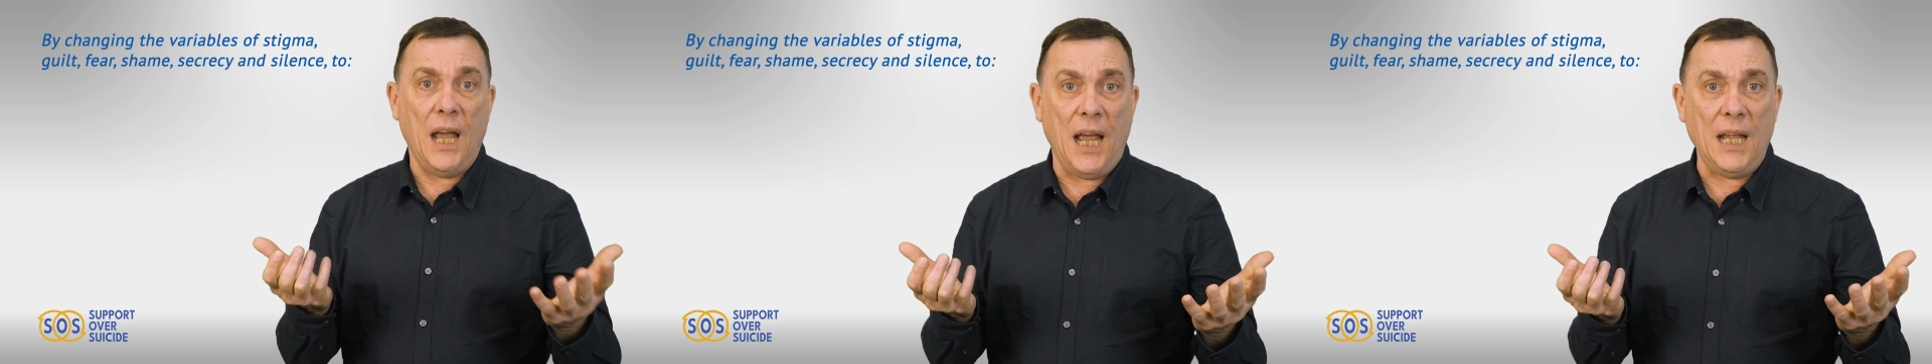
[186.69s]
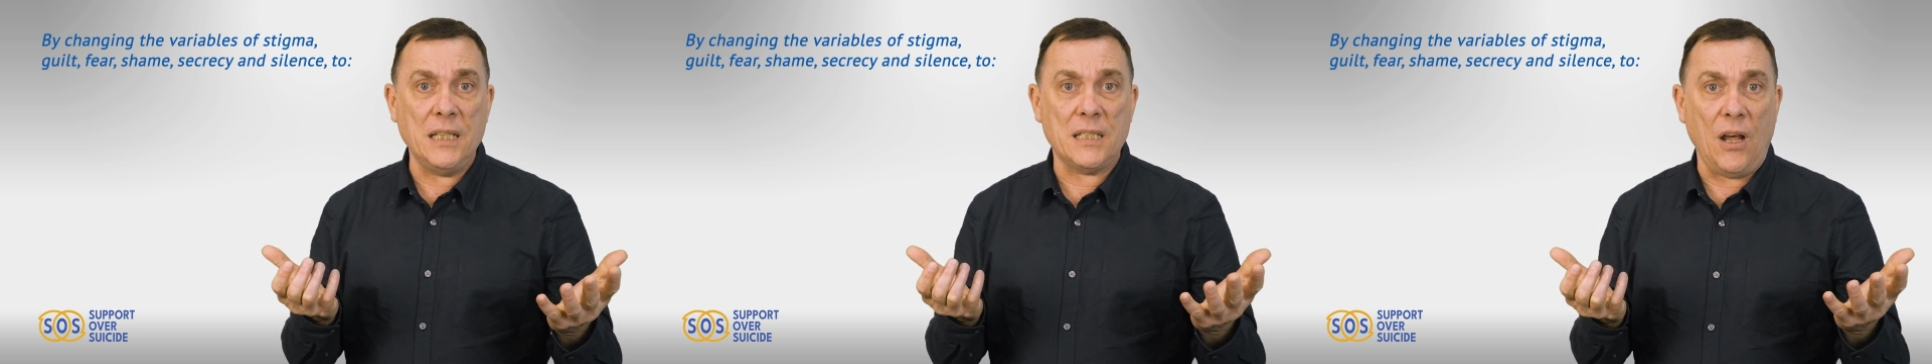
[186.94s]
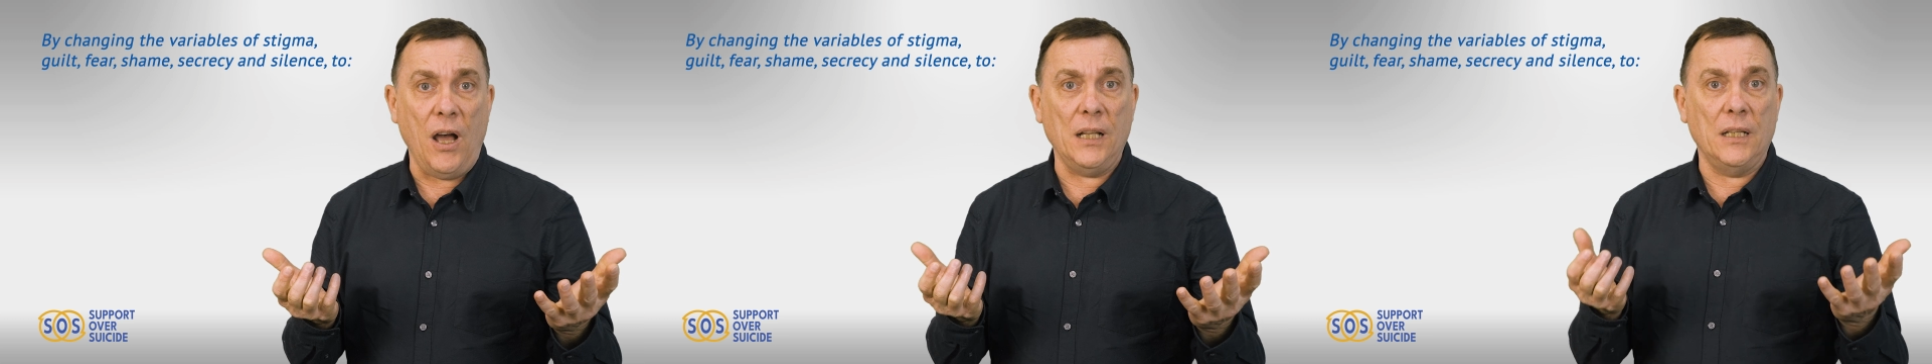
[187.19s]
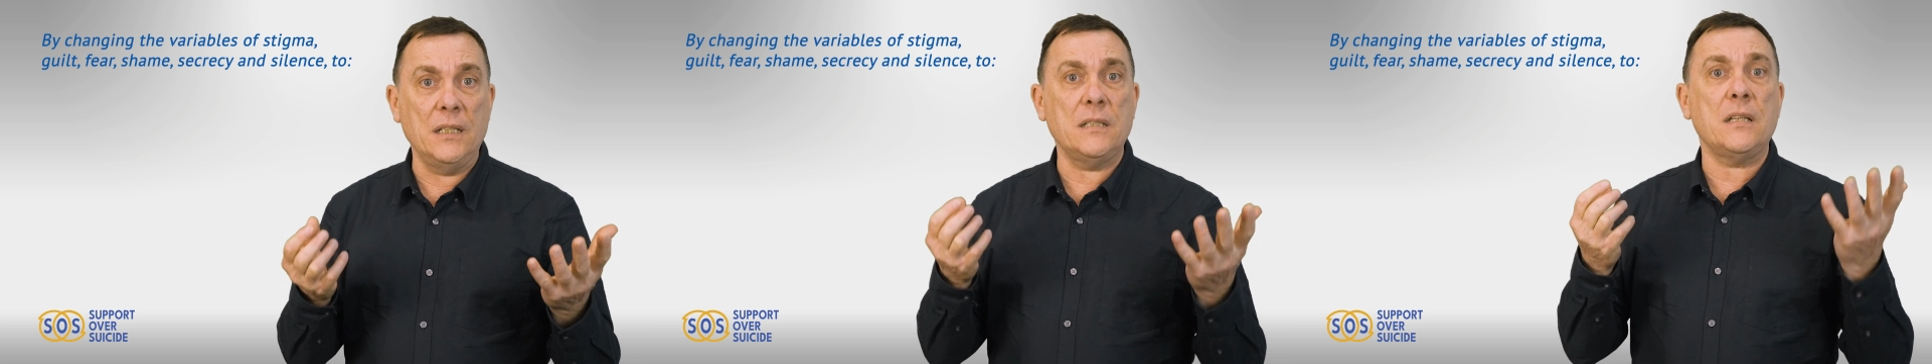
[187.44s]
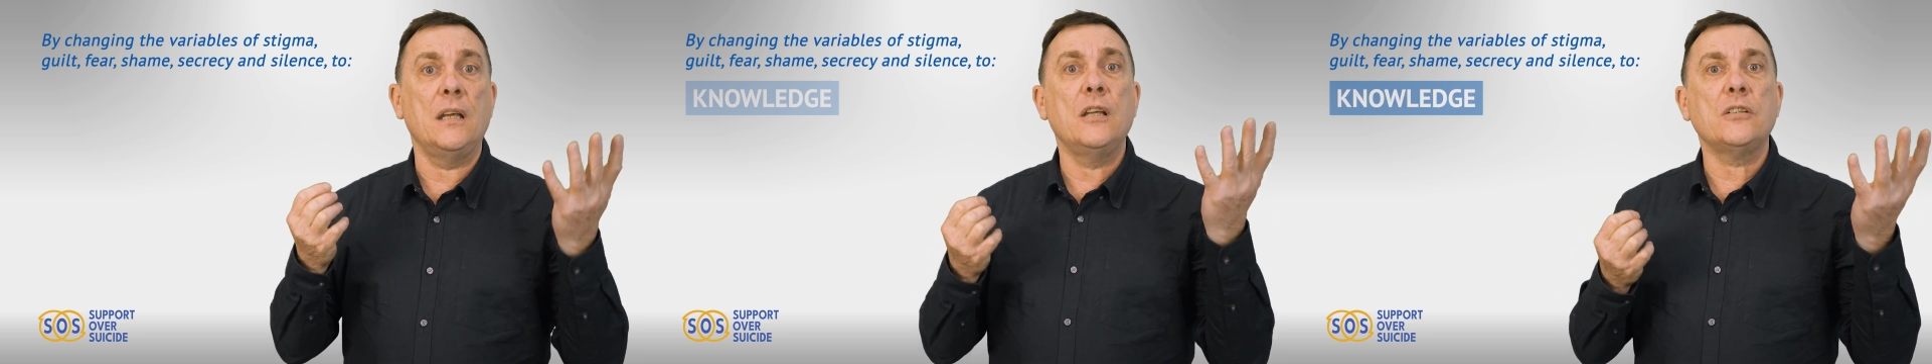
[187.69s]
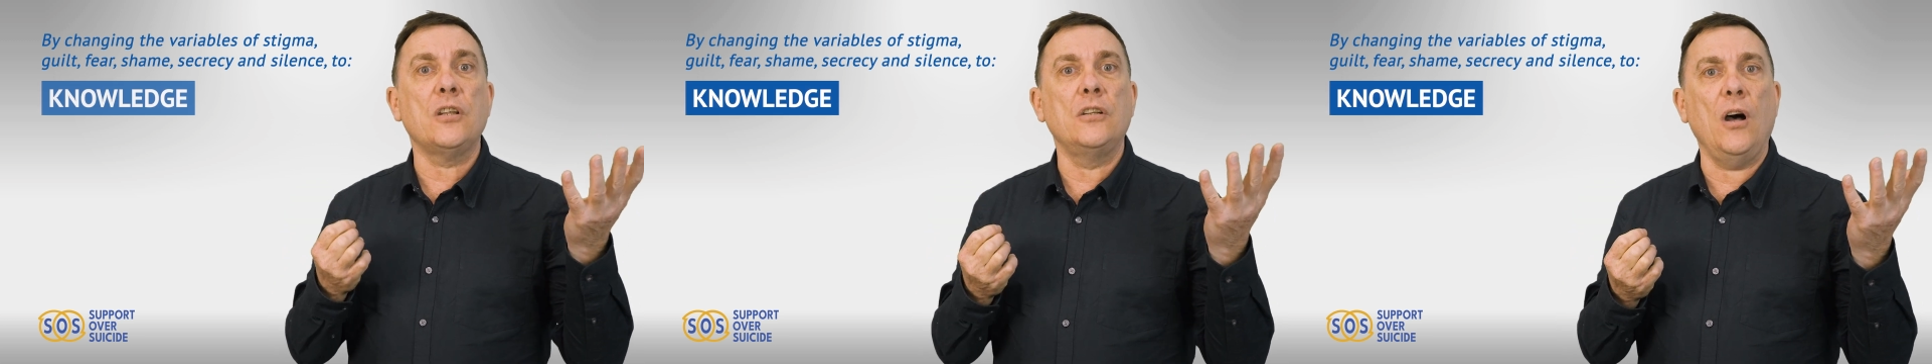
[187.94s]
and silence
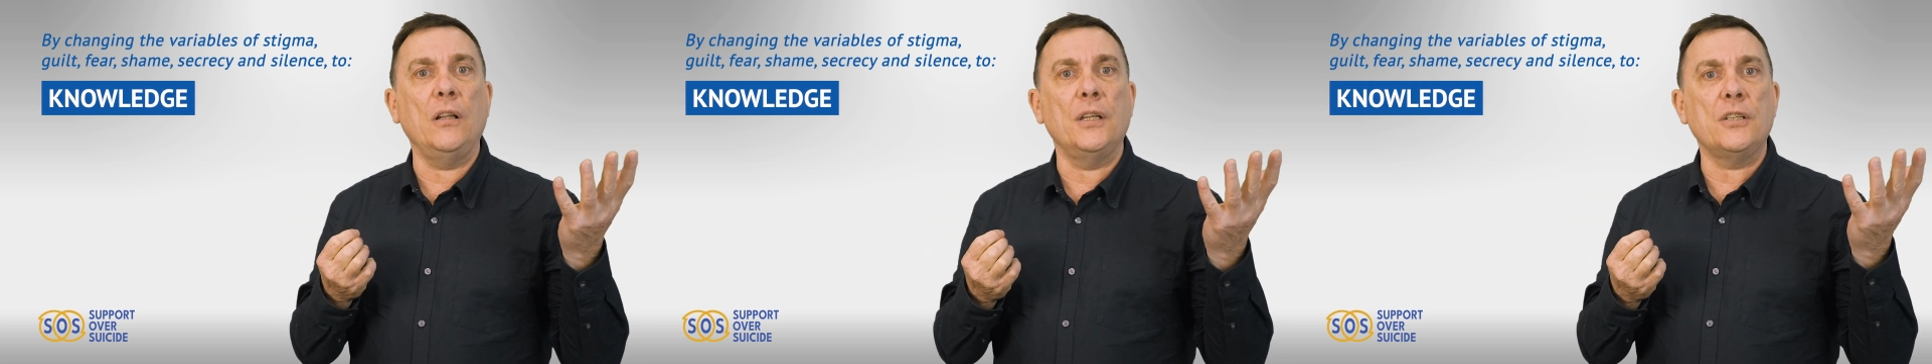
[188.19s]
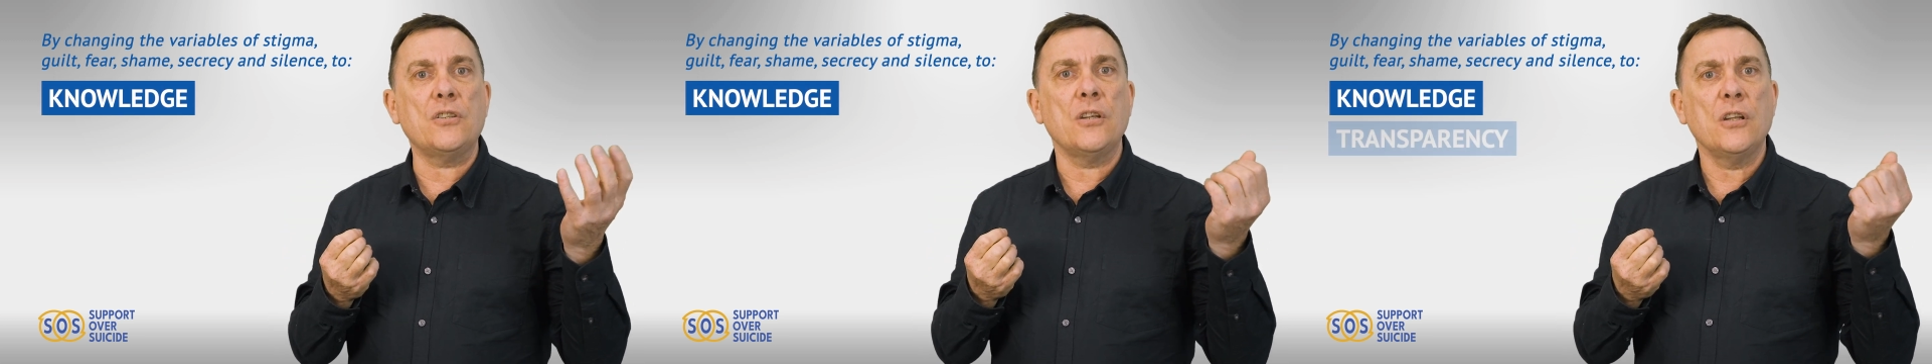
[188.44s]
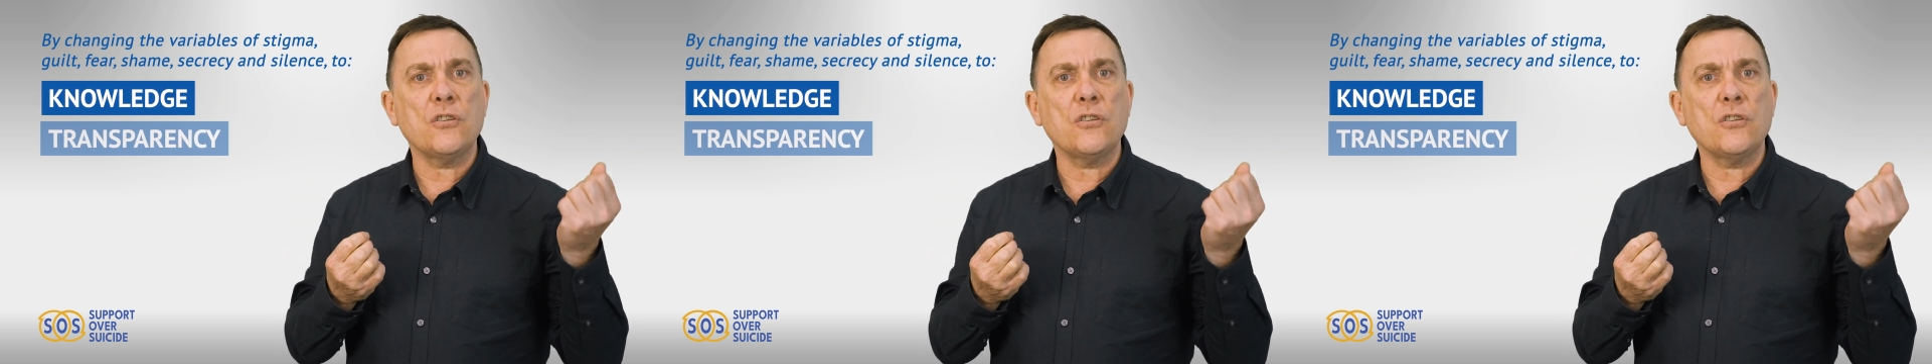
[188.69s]
to knowledge,